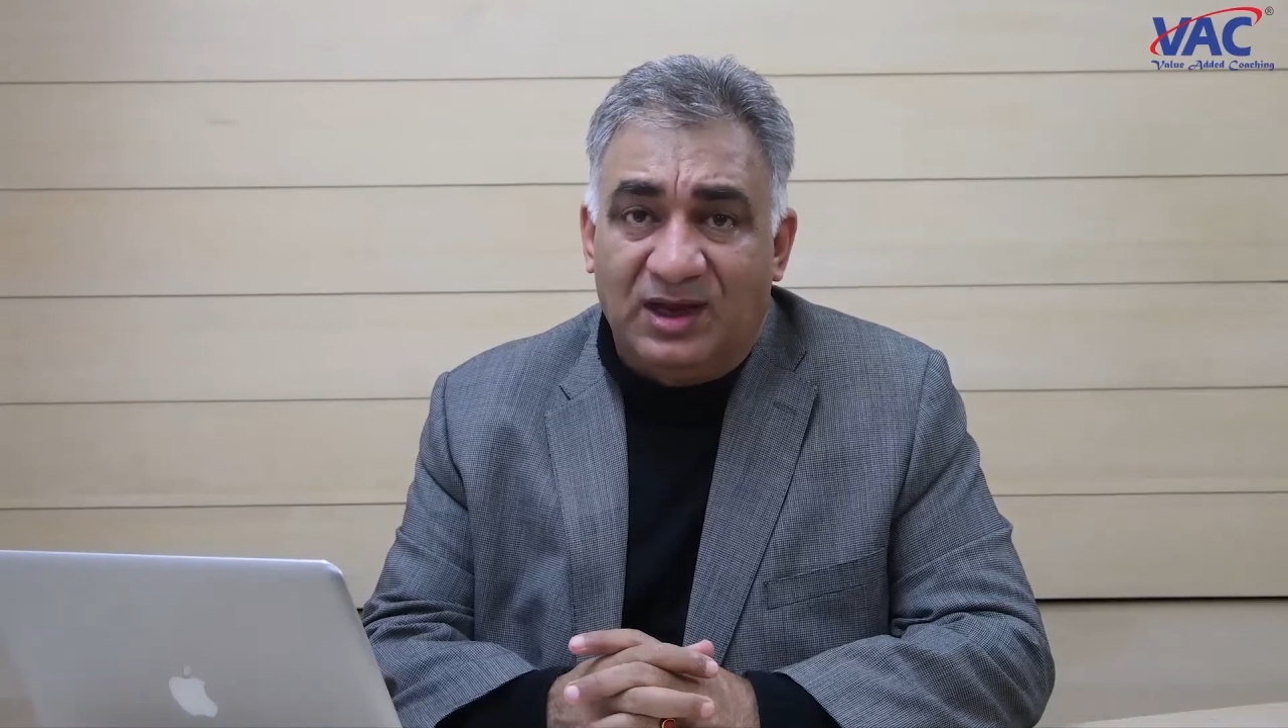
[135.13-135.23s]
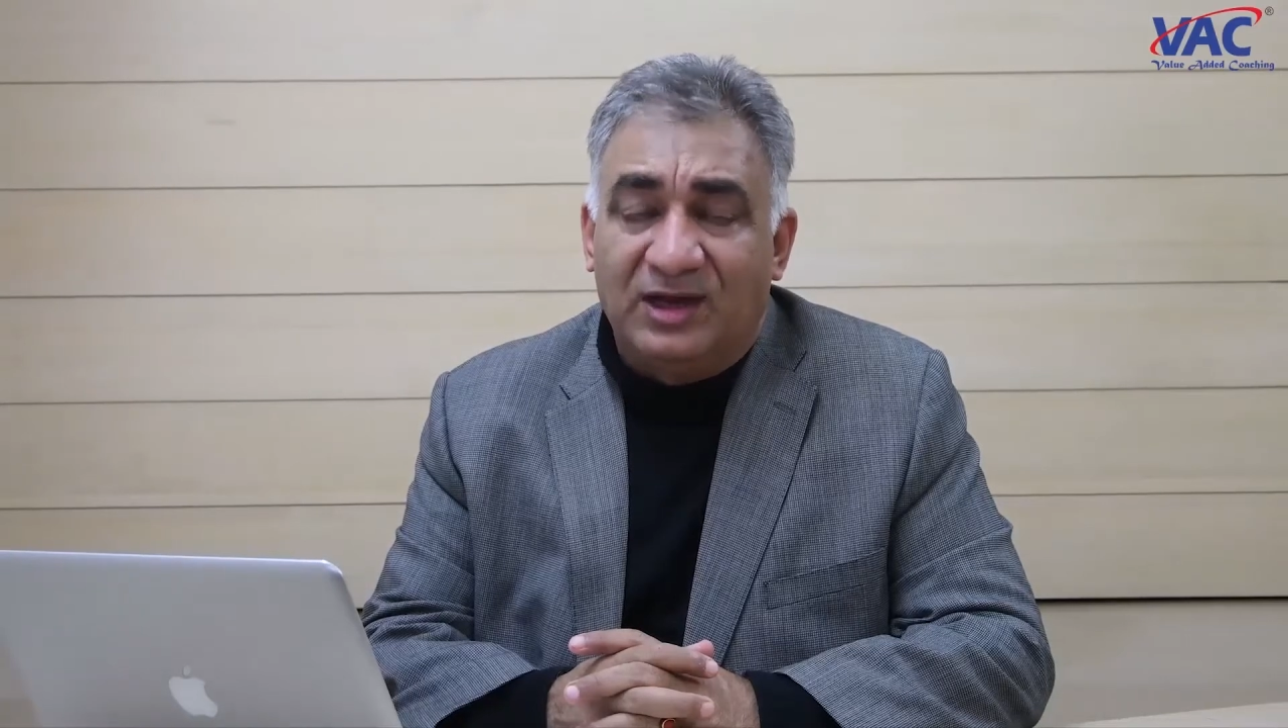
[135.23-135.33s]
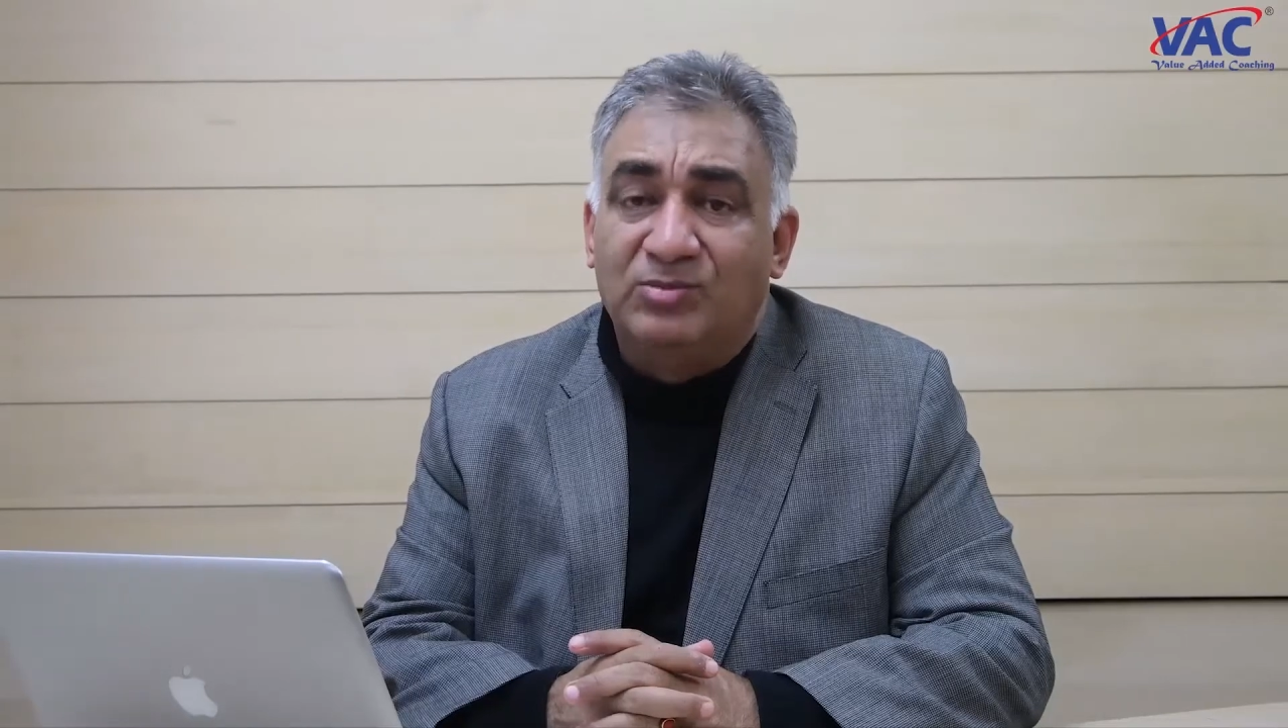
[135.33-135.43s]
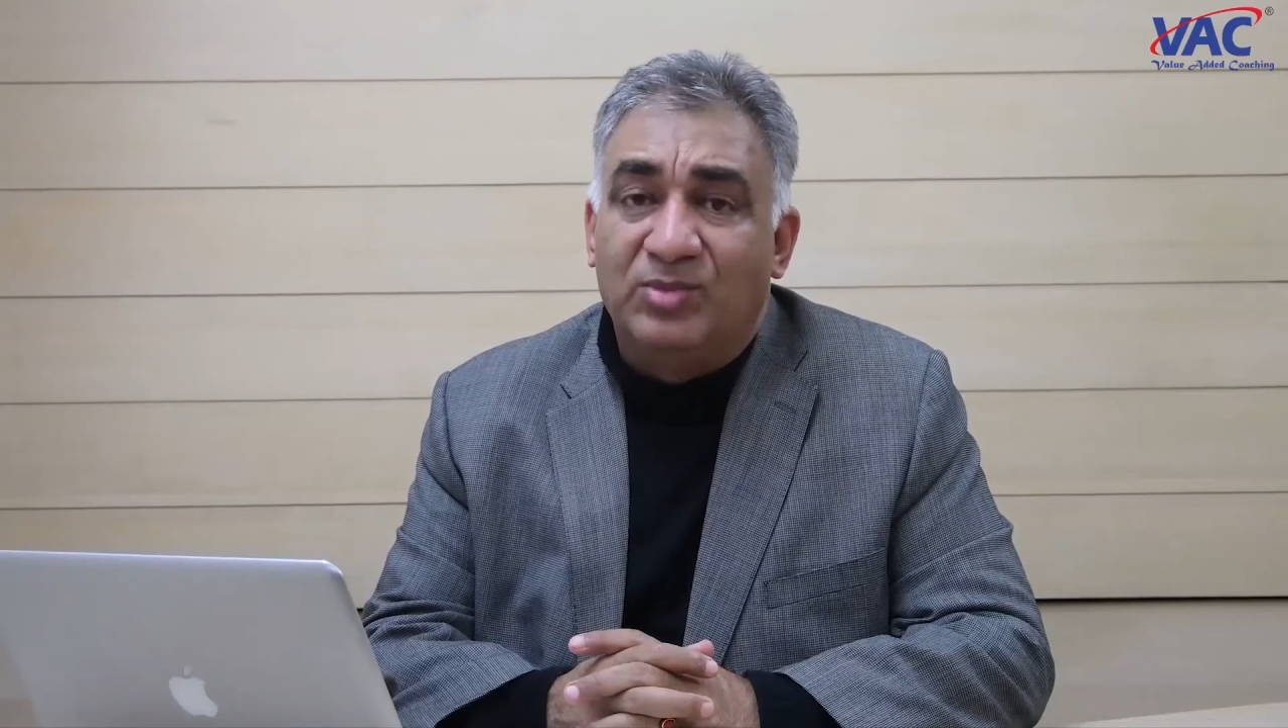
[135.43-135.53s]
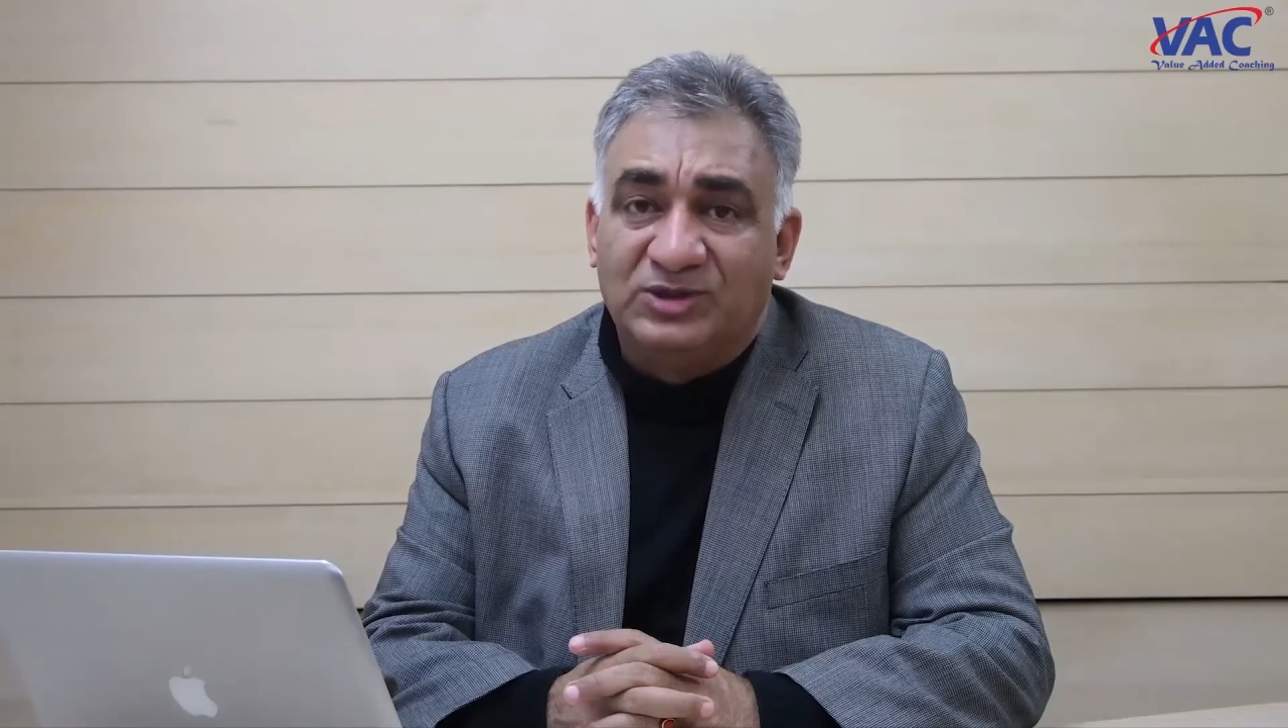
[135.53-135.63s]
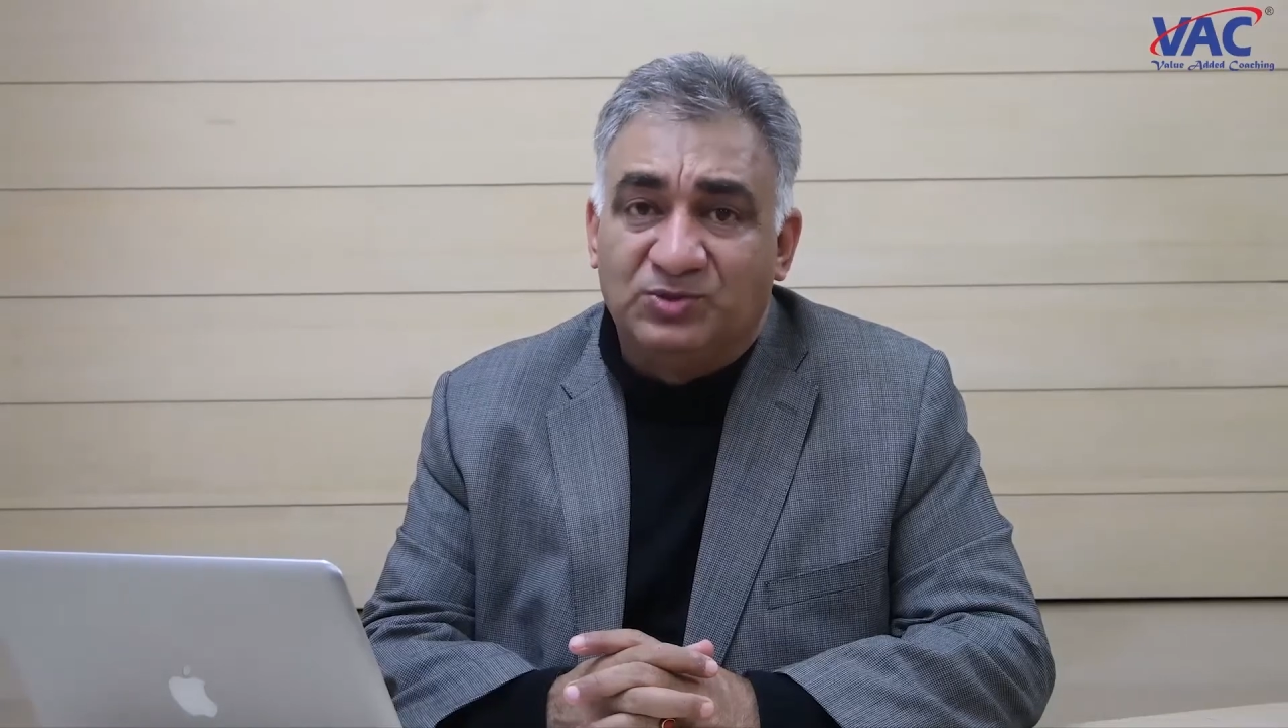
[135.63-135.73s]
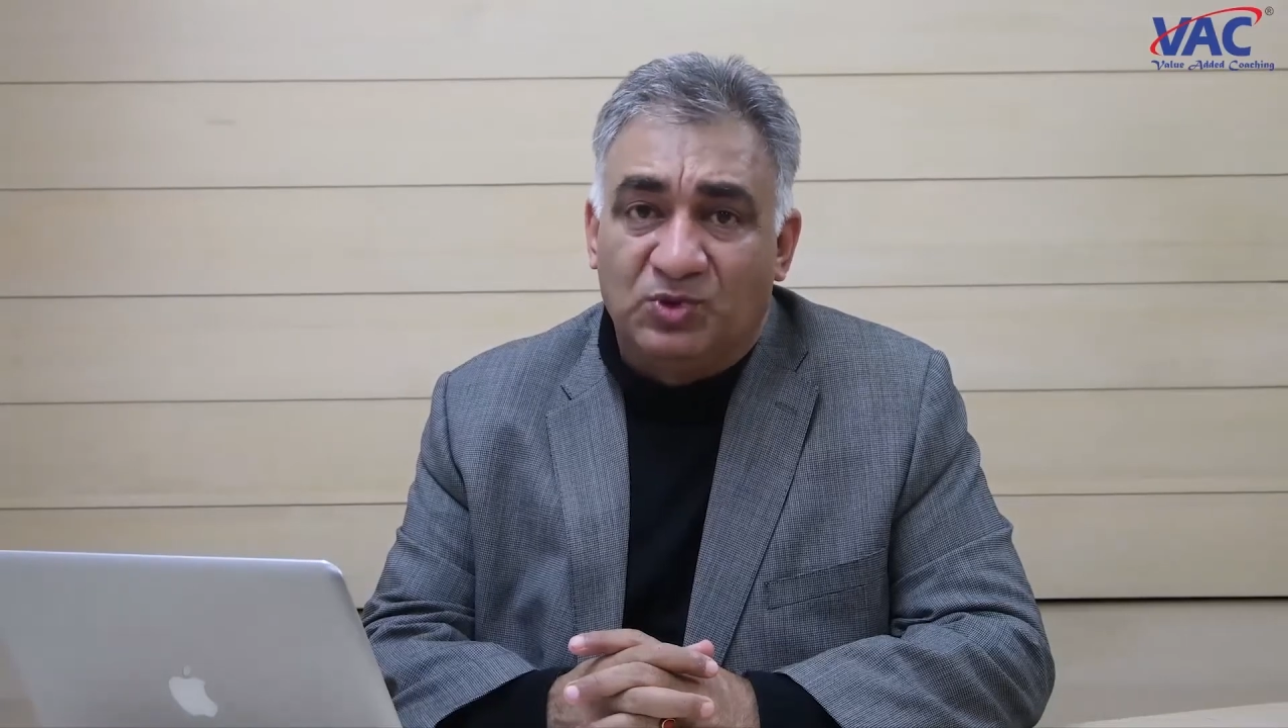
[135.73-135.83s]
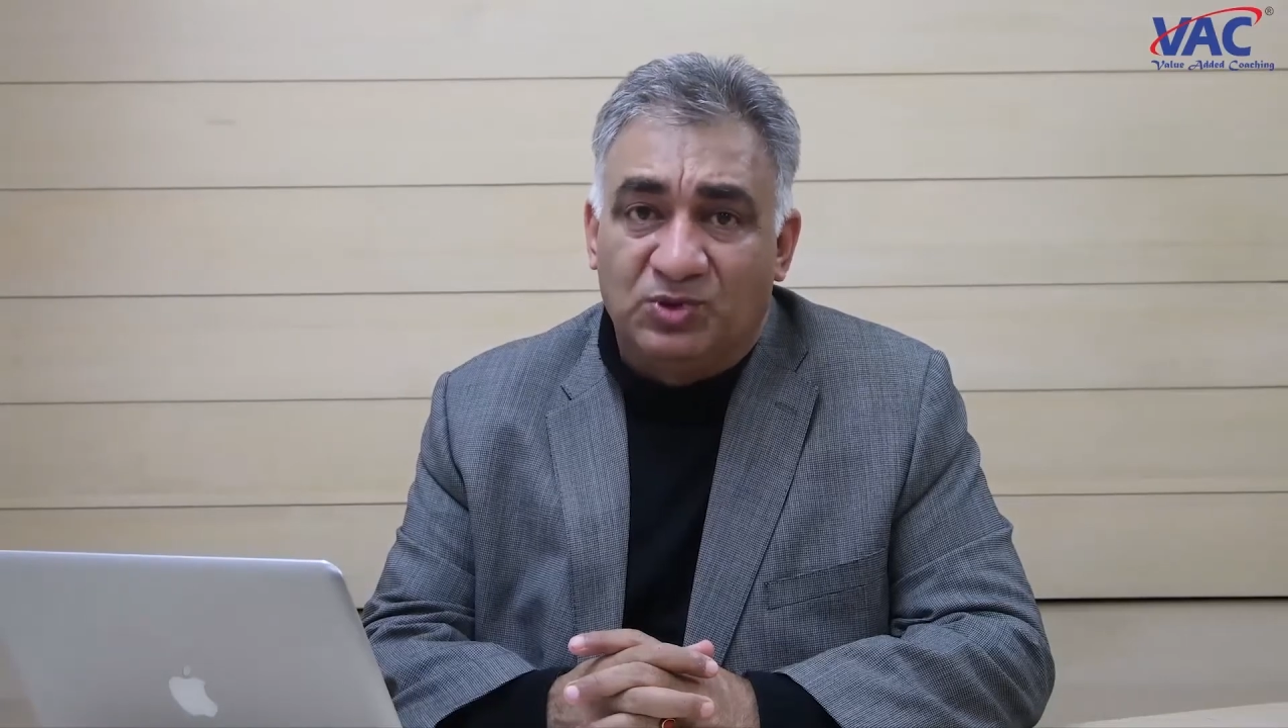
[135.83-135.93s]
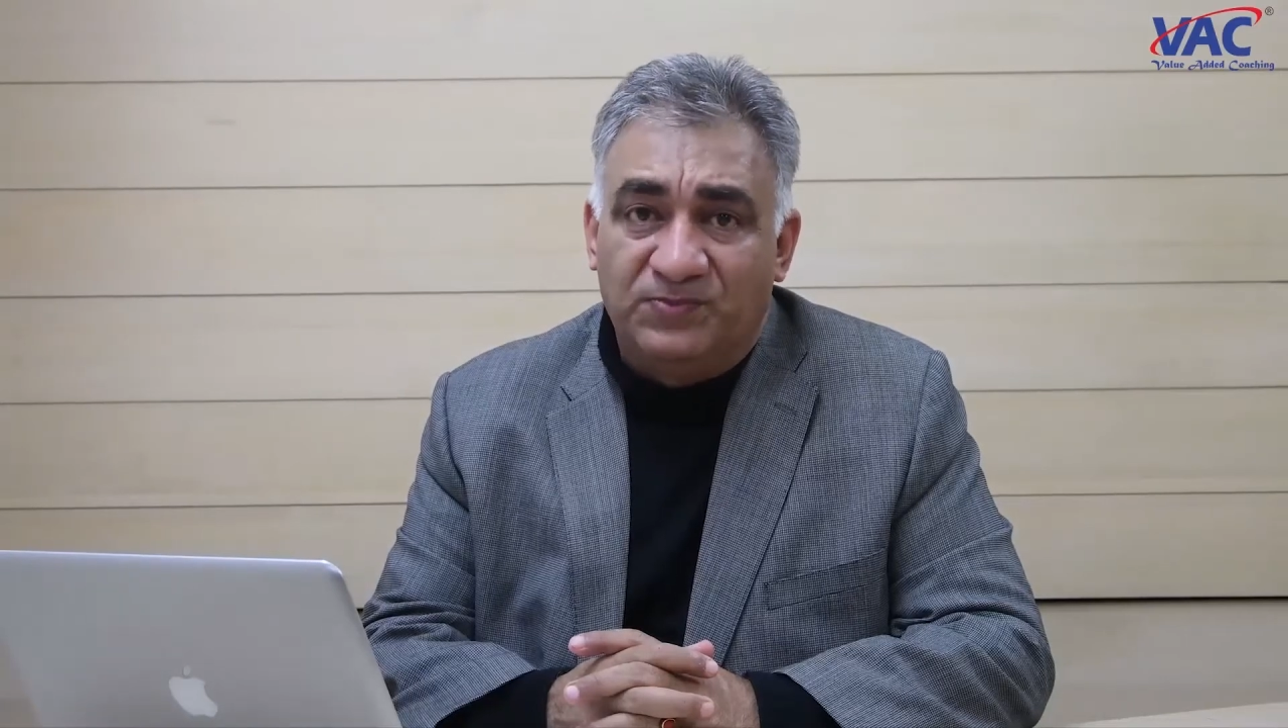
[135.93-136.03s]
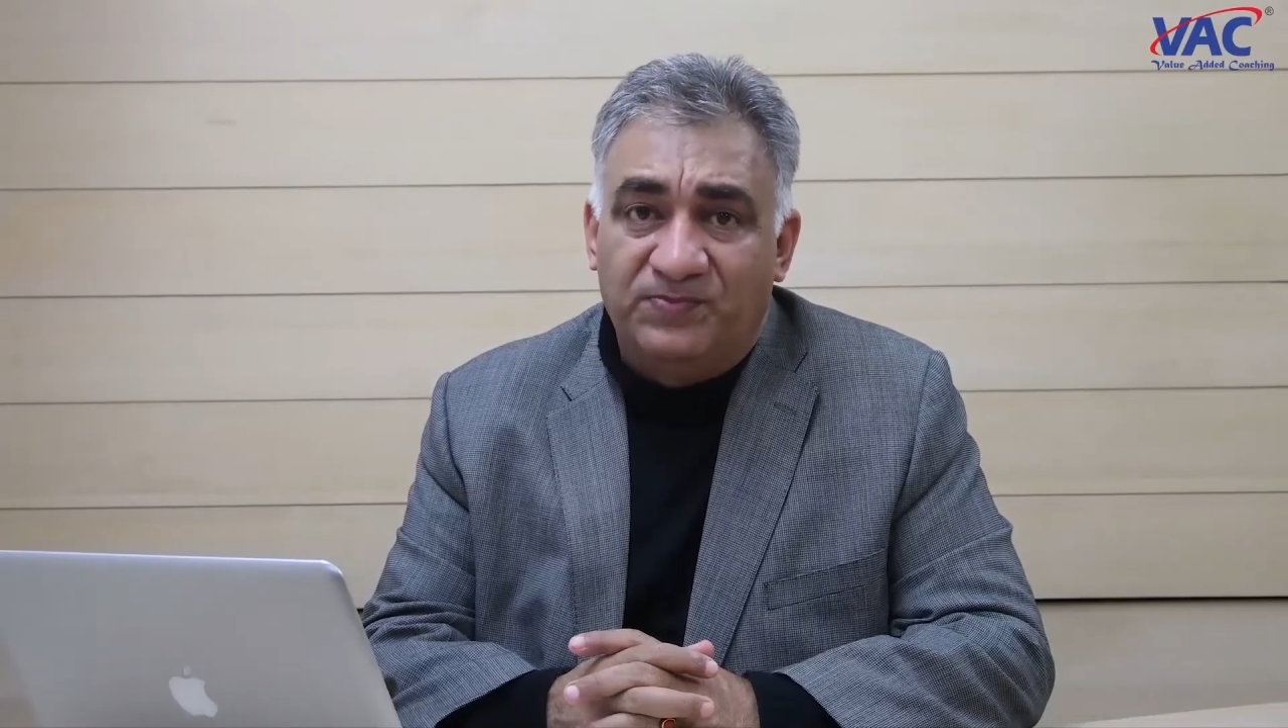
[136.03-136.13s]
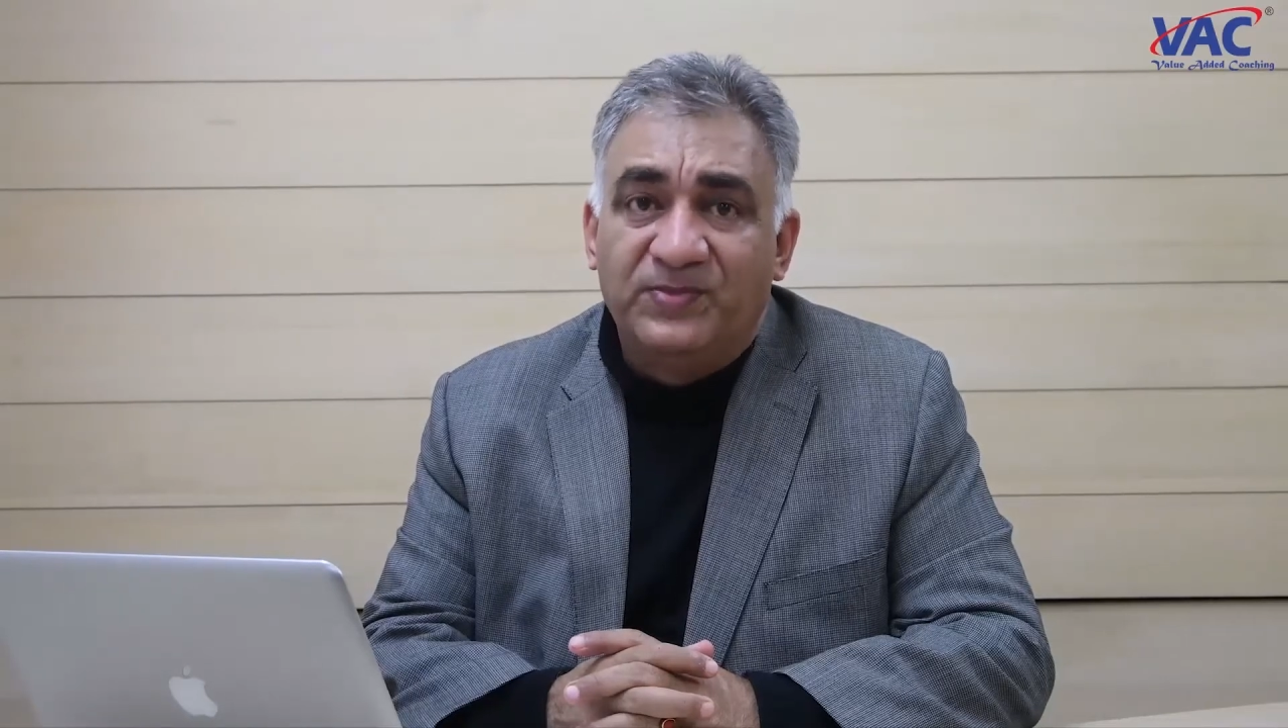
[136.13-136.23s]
and much more.